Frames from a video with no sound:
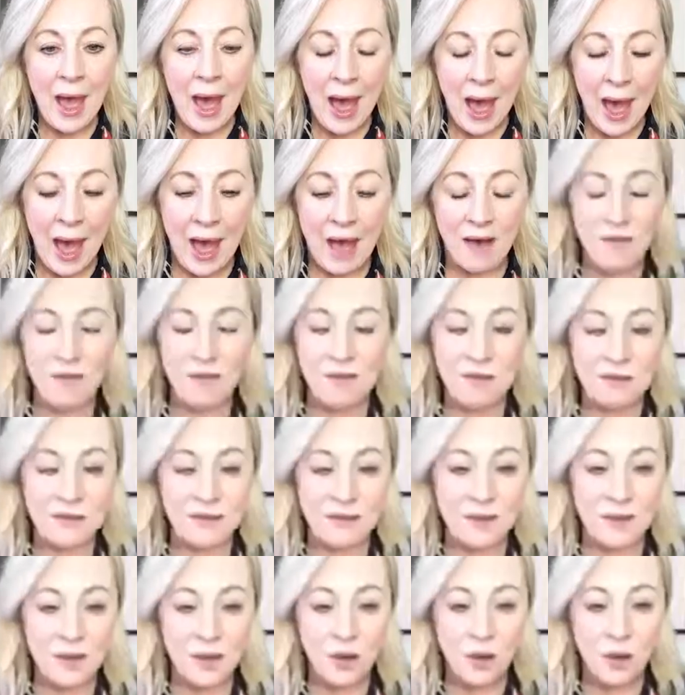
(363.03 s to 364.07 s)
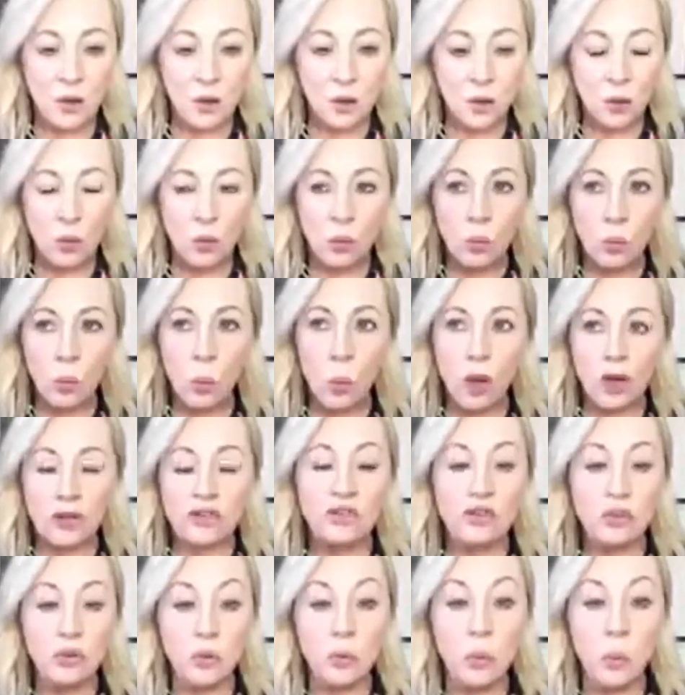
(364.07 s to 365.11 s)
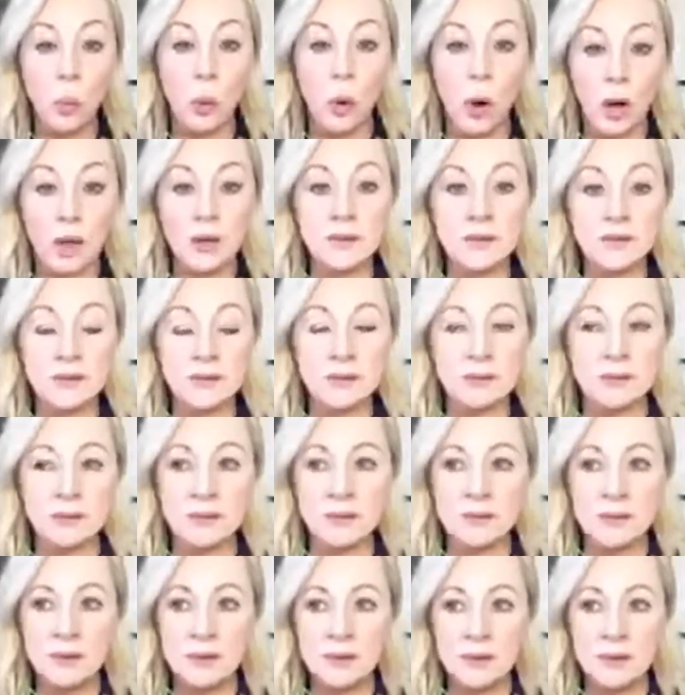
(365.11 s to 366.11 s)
having what you want,